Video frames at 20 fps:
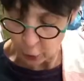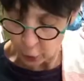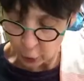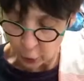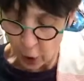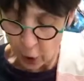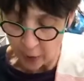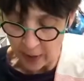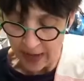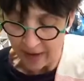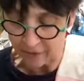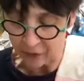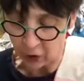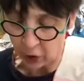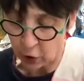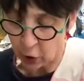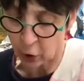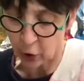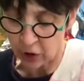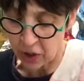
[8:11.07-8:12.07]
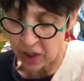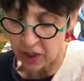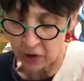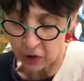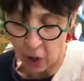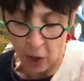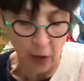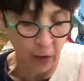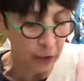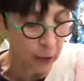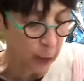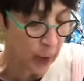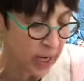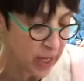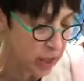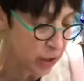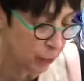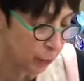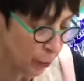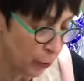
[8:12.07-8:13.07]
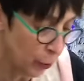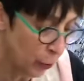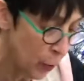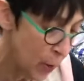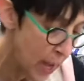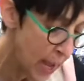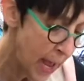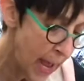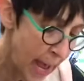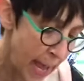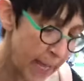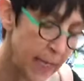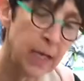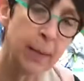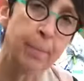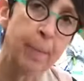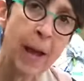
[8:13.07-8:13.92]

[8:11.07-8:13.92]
don't have to cook these all the way through. And in my